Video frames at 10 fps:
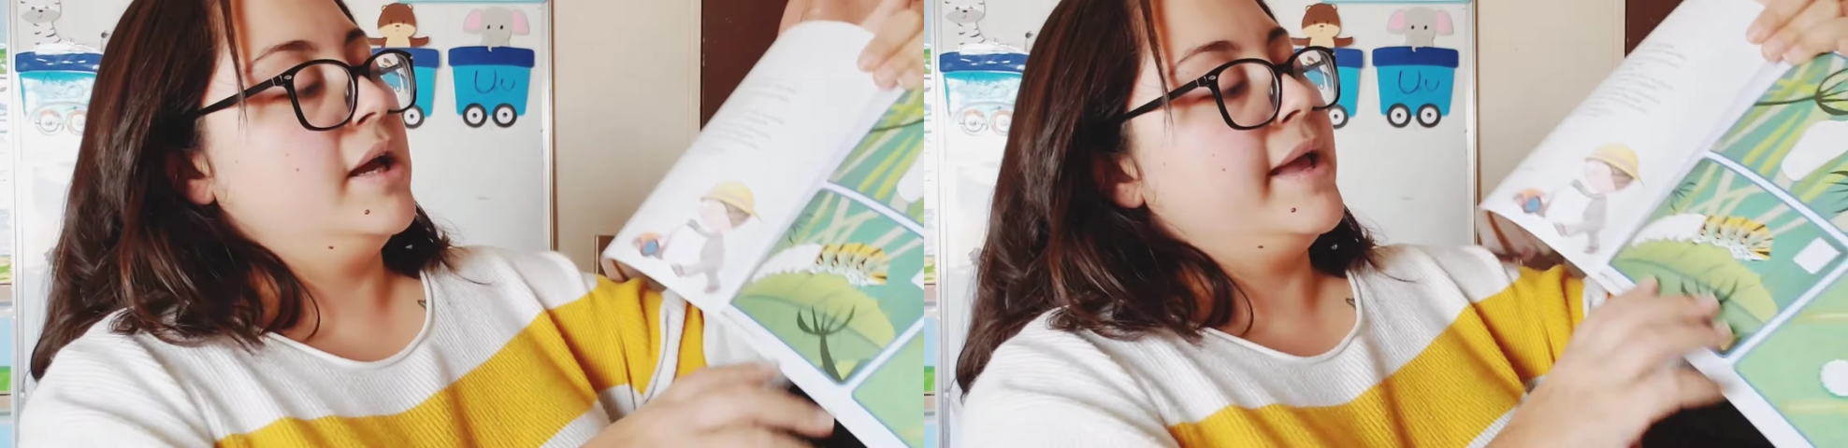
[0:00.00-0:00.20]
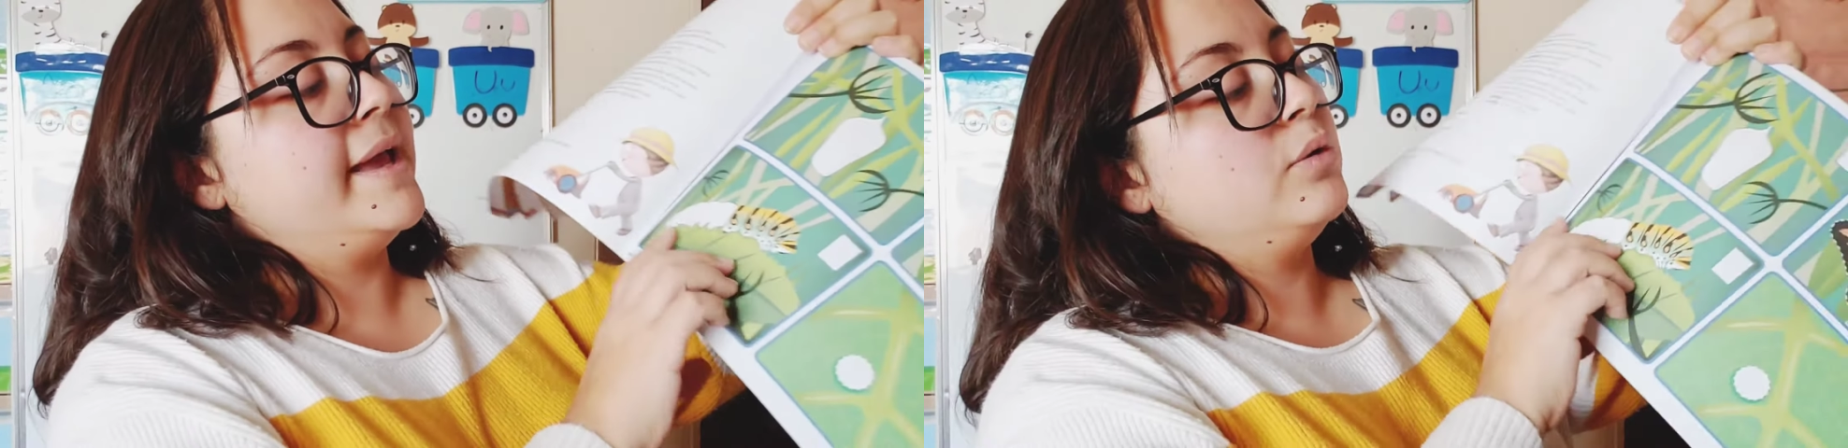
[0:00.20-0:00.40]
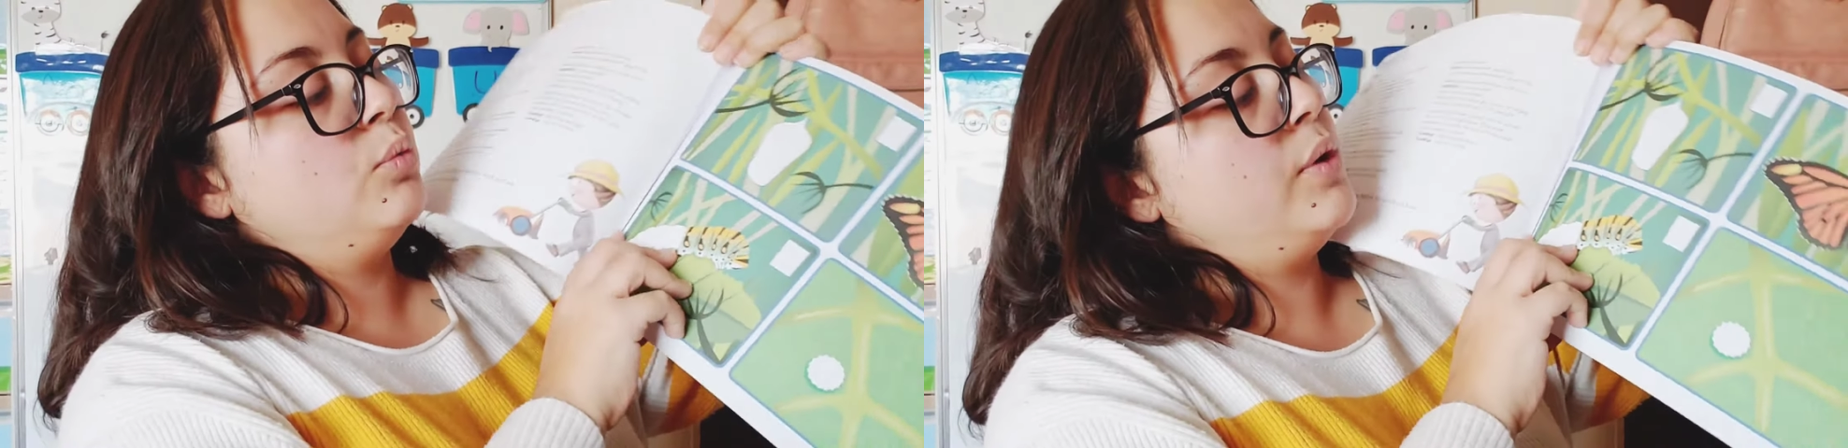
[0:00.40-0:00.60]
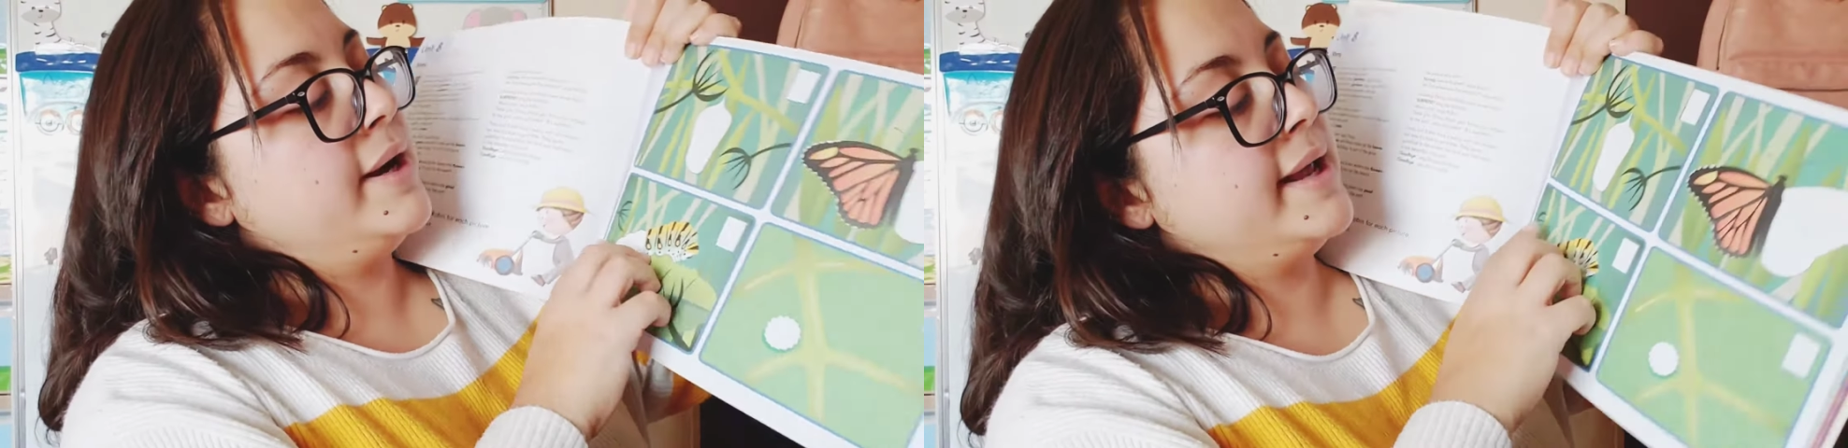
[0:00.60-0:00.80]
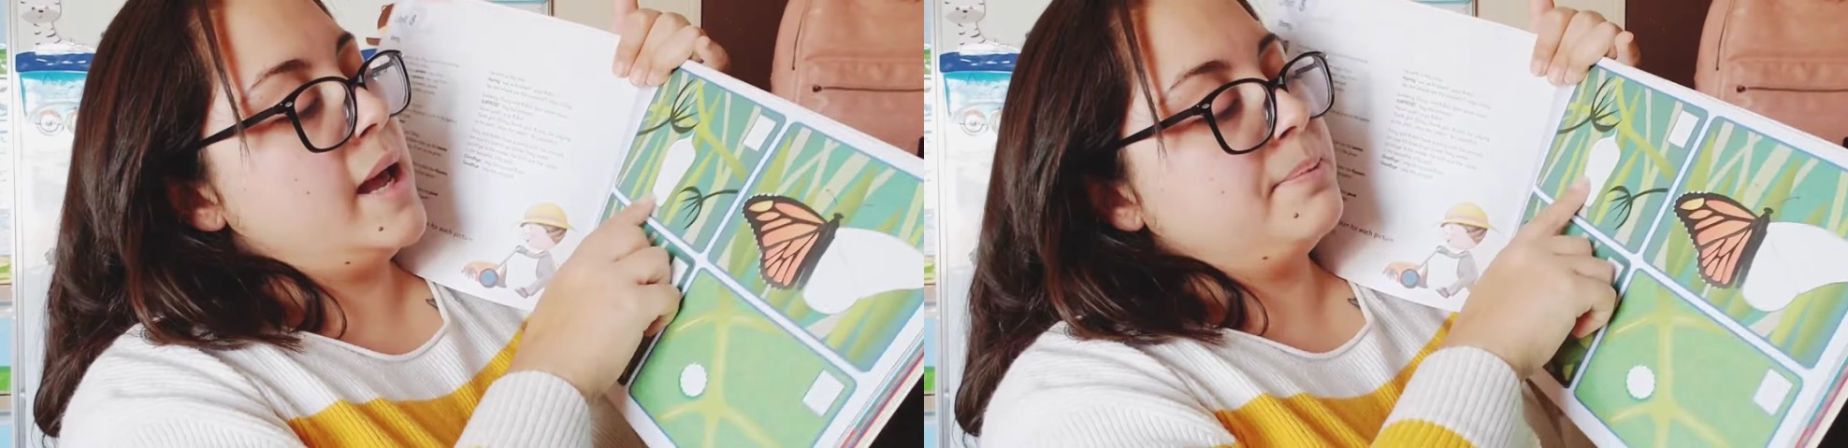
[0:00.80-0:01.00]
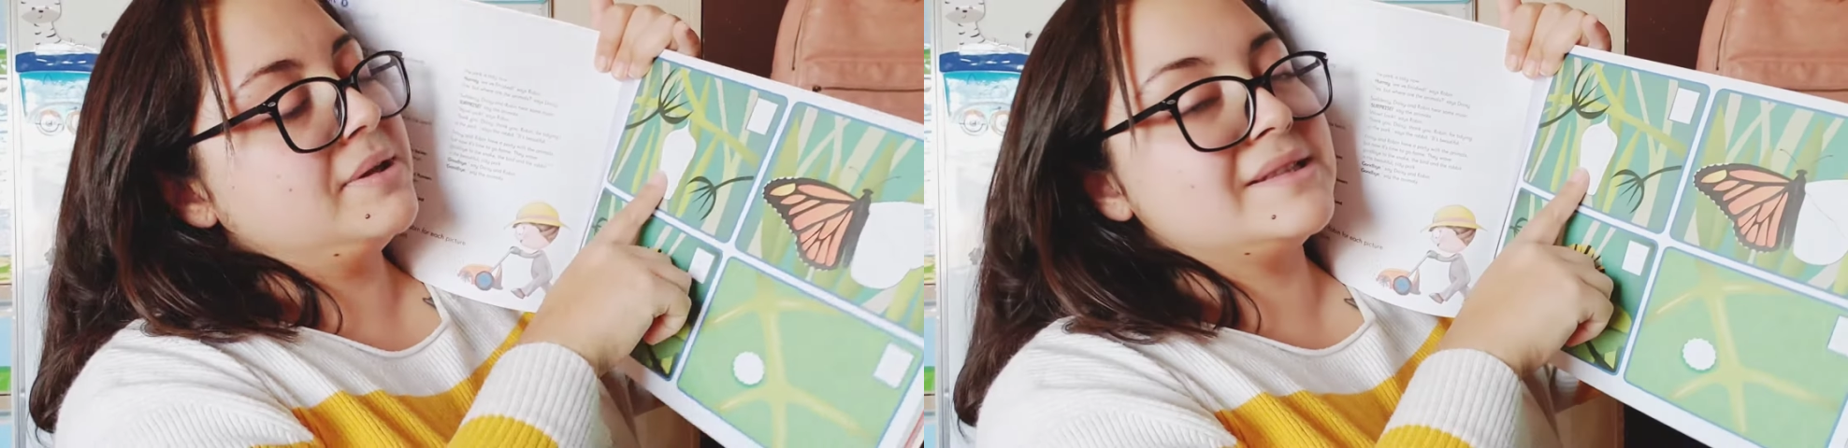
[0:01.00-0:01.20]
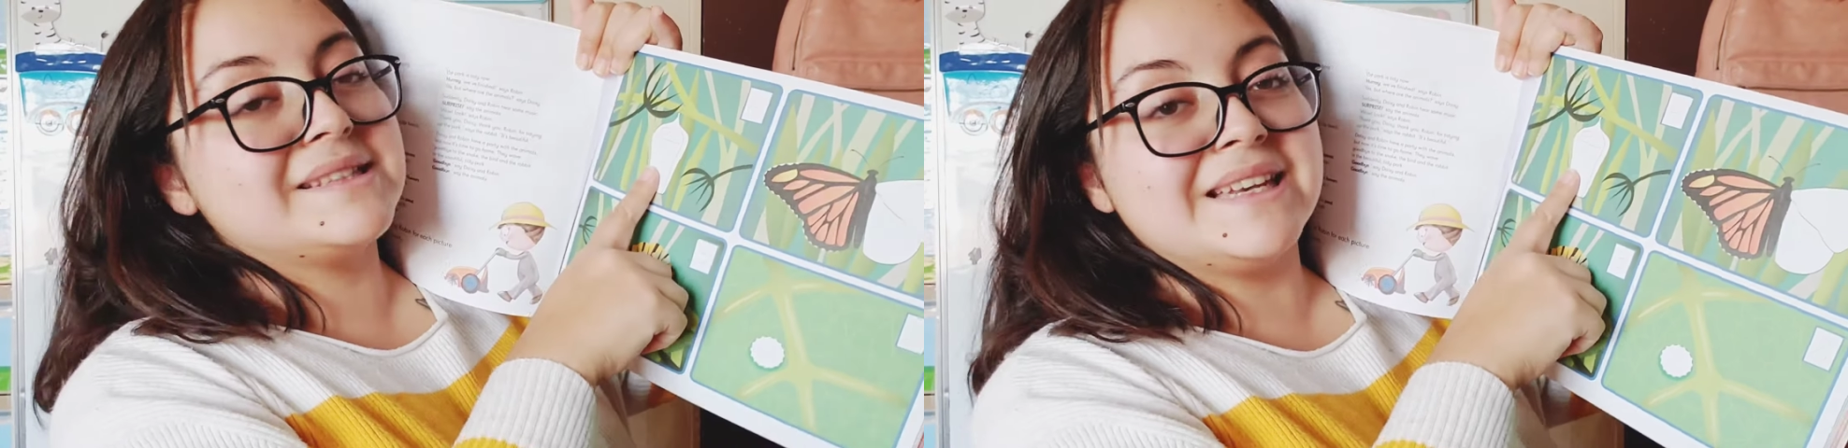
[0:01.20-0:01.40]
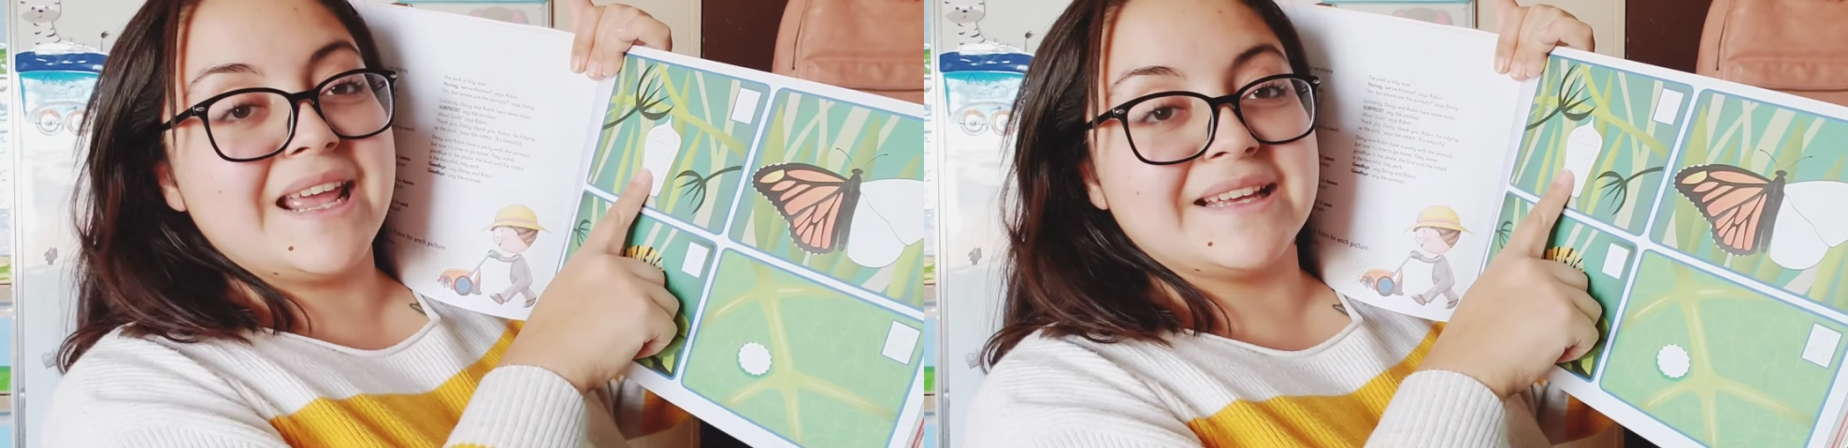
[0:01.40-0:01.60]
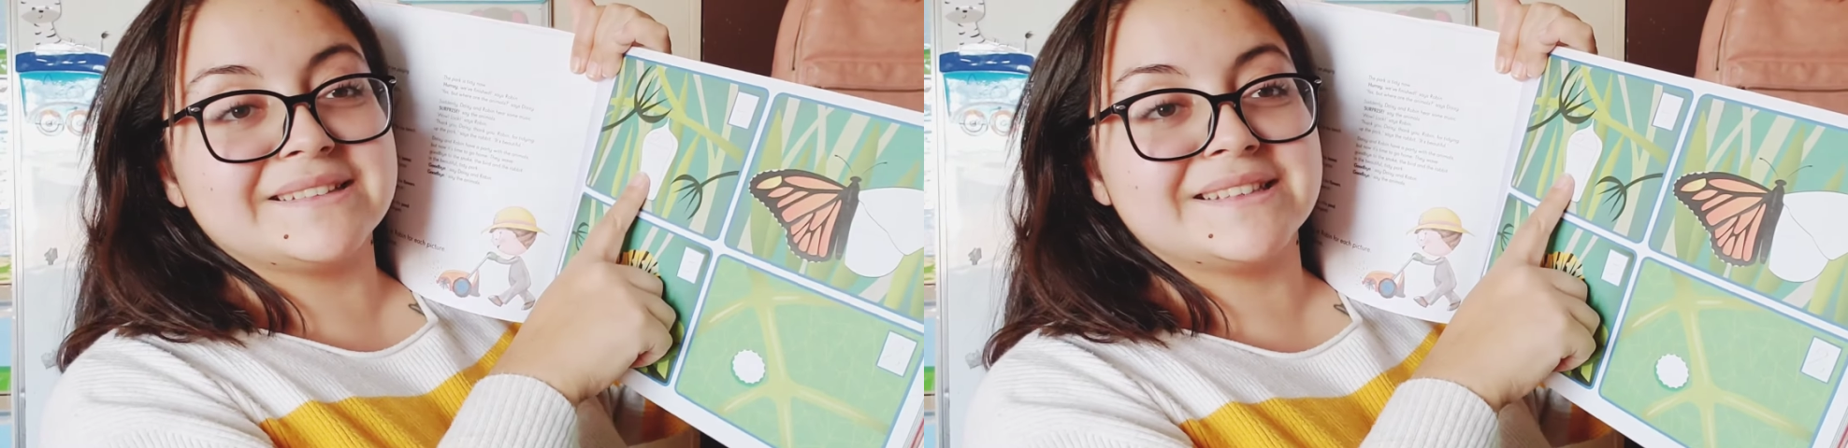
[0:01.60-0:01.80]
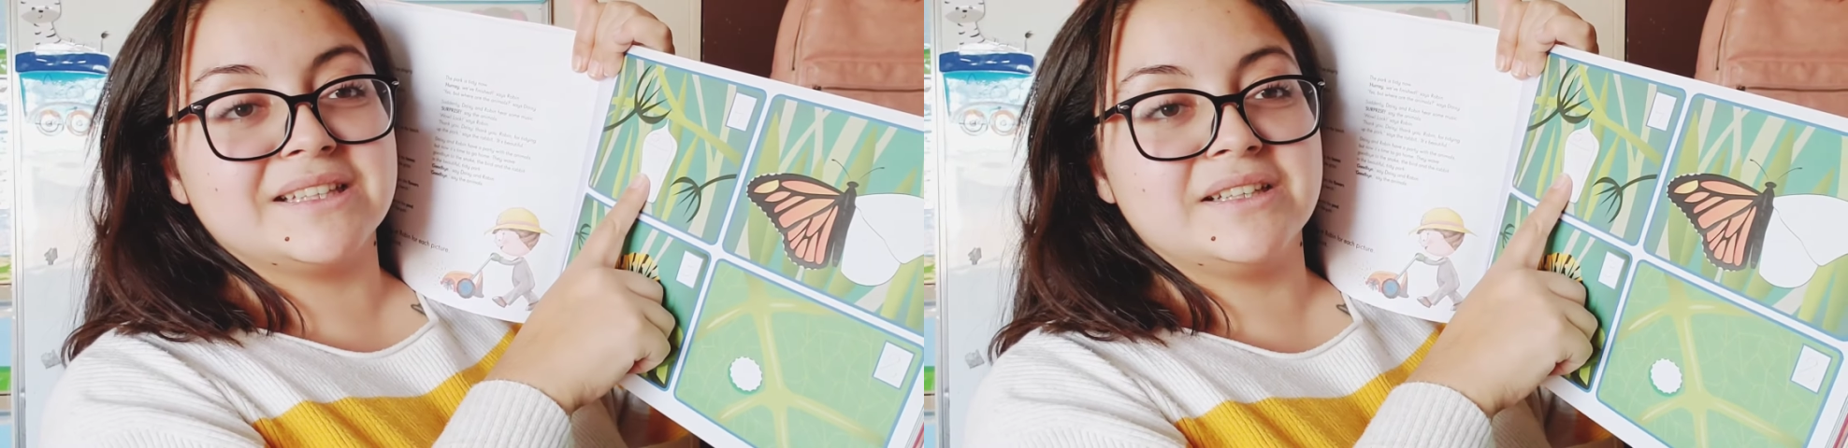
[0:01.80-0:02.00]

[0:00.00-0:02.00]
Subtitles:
And what happens next